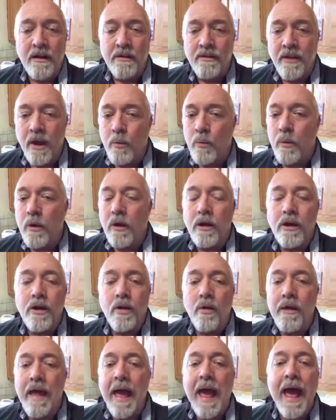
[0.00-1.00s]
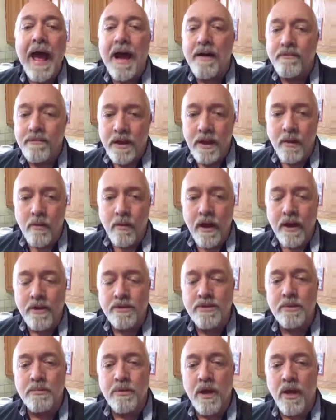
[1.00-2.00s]
they really don't have any way
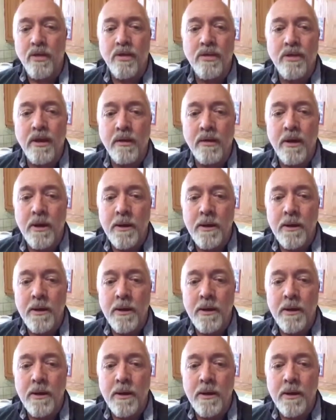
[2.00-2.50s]
except other than